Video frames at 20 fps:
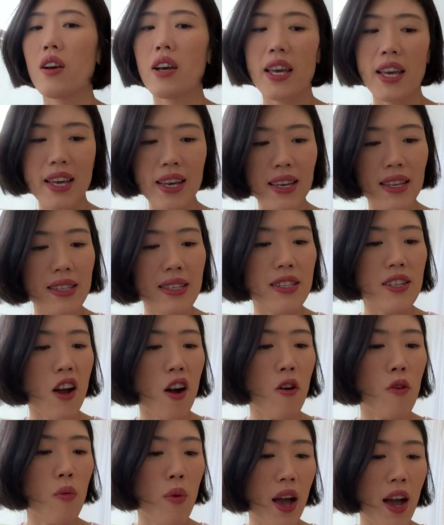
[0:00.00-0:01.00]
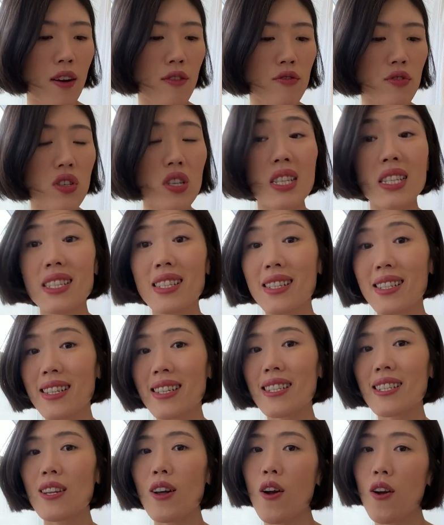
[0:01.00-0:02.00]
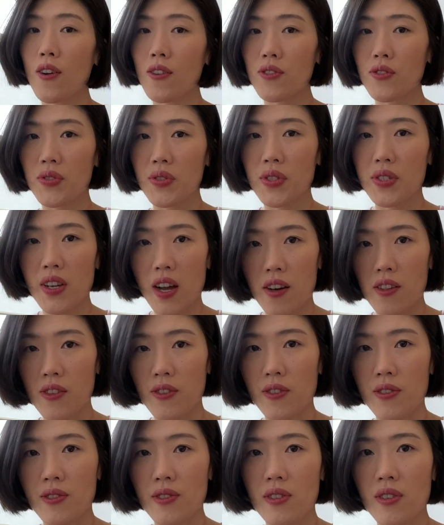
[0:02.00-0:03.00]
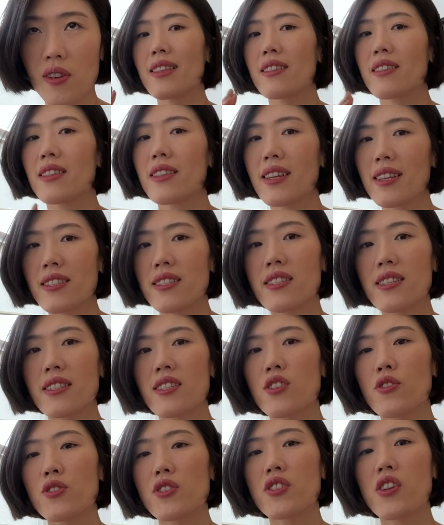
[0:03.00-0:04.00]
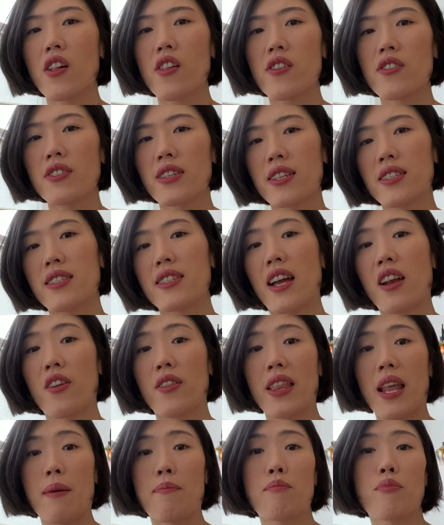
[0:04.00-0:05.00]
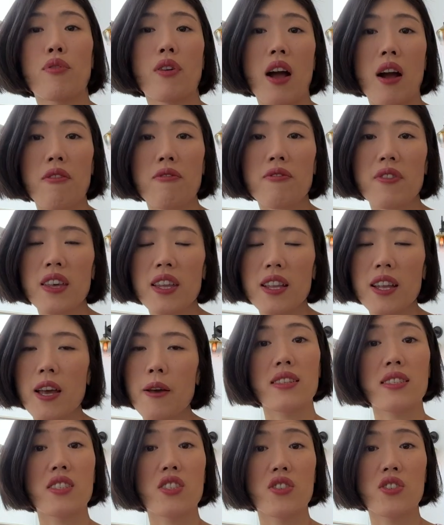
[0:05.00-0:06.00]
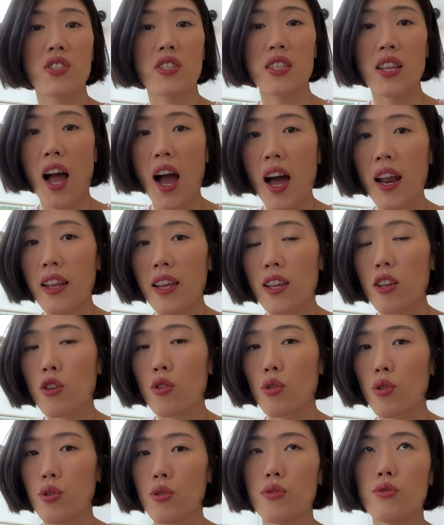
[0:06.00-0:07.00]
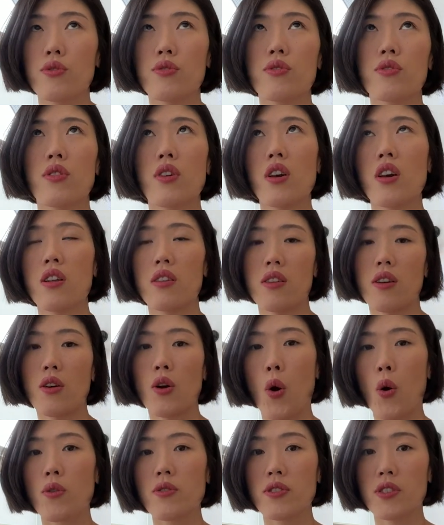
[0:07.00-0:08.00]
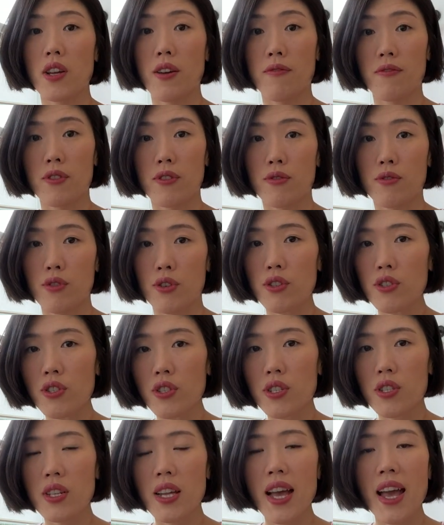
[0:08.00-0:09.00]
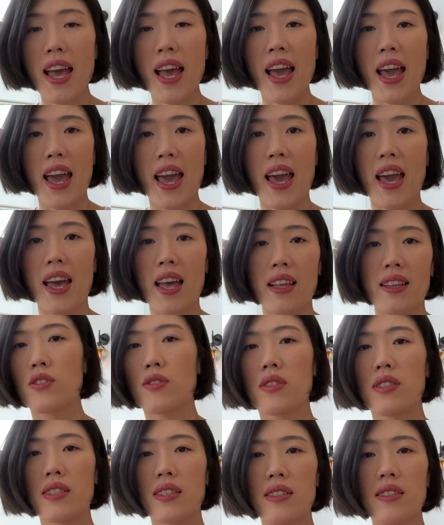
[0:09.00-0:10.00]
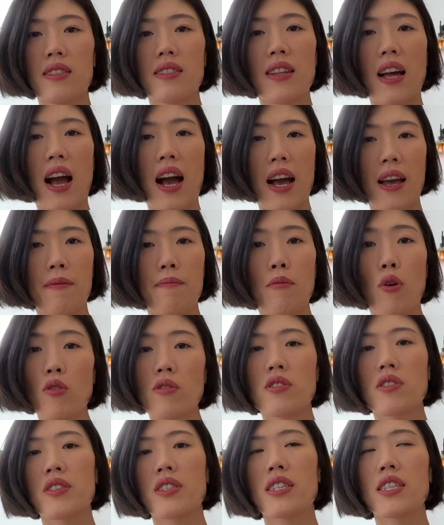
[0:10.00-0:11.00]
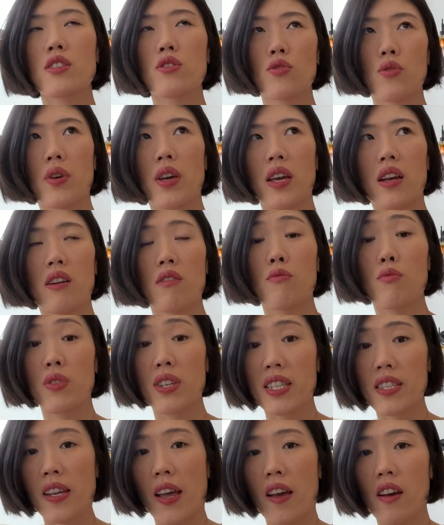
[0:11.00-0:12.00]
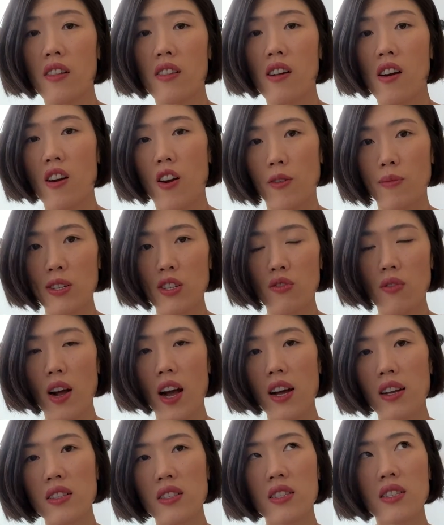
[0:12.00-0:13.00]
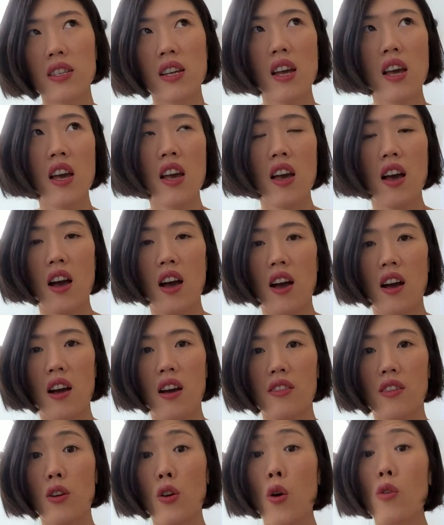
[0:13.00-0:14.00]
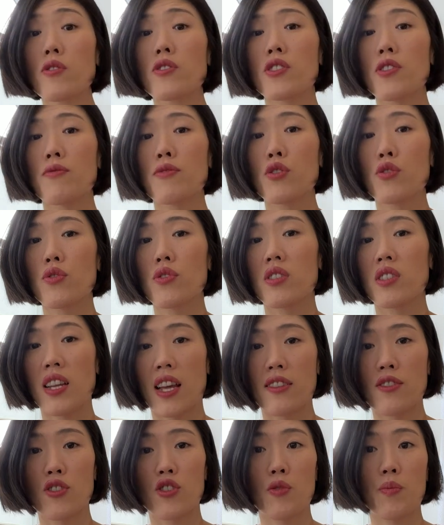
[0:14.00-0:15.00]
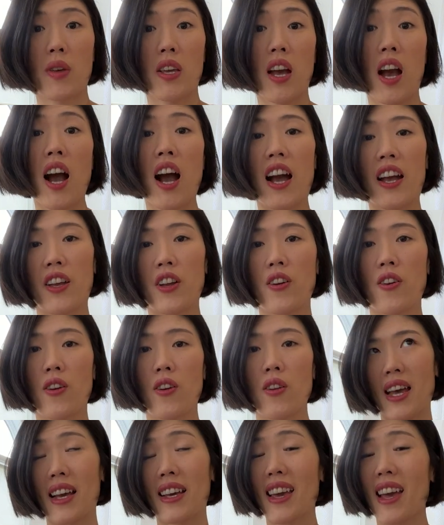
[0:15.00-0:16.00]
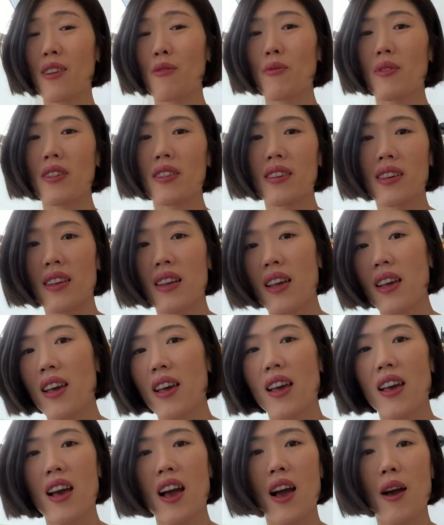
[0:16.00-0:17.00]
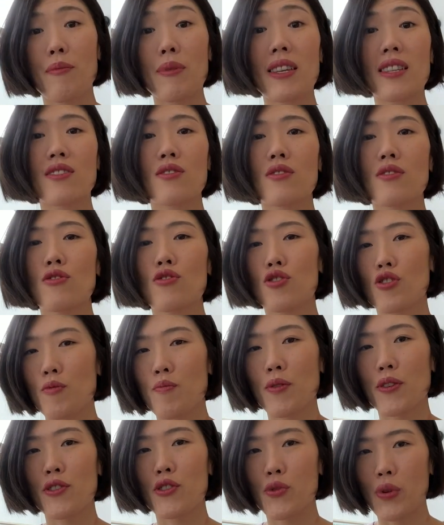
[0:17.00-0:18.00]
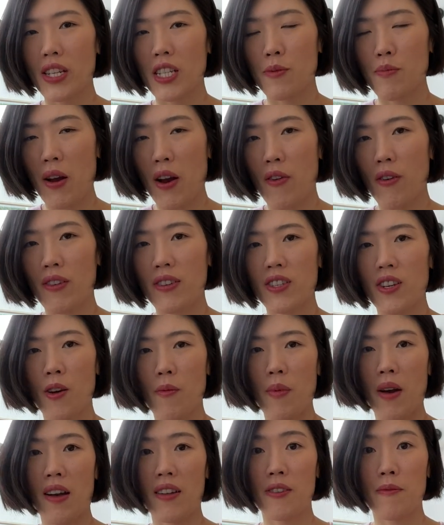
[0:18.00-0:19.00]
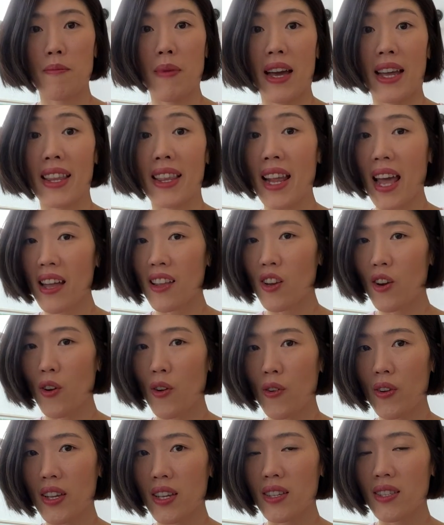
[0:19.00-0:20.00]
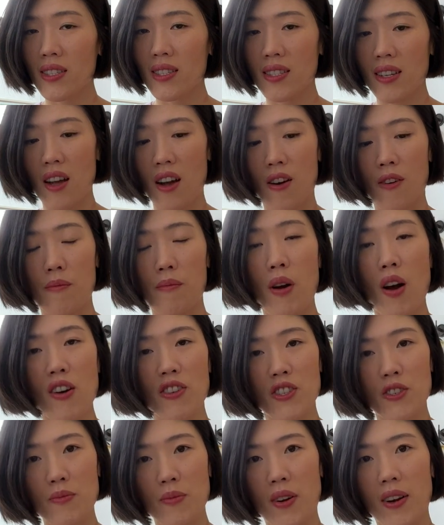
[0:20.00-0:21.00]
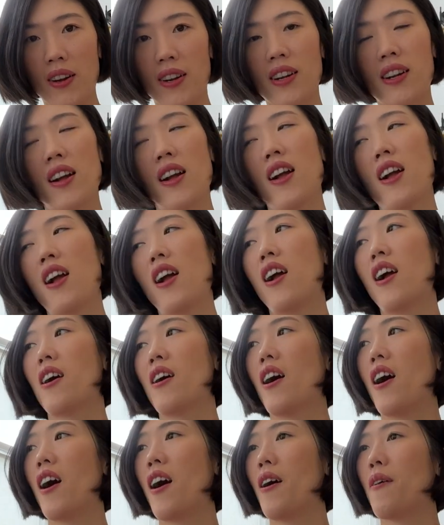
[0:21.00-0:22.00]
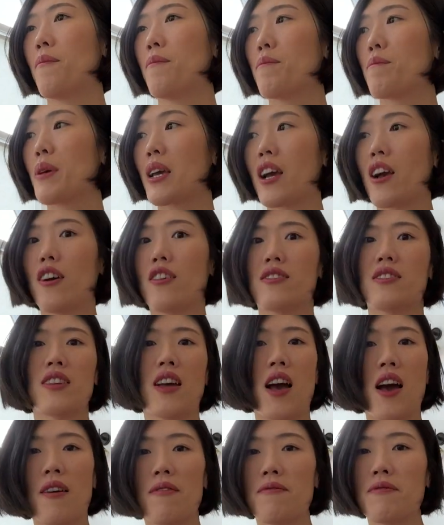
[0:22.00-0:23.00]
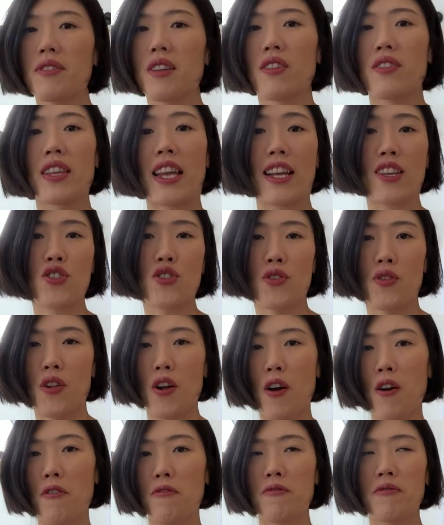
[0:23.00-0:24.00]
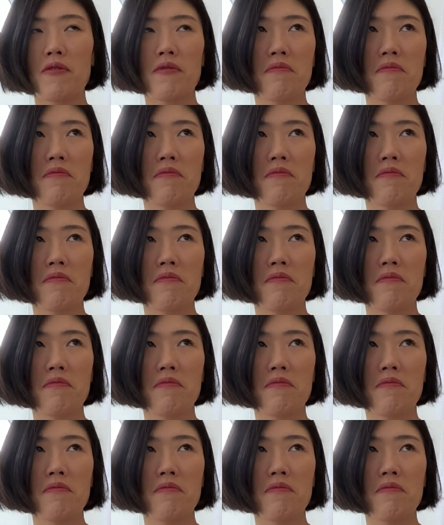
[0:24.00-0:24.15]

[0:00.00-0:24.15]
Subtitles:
is around $600. This $600 is not a net profit. This does not include the cost of the goods. And since I'm mostly doing retail arbitrage, the cost of goods tends to be higher. I can't really be super transparent about my net earnings on Poshmark because of the nature of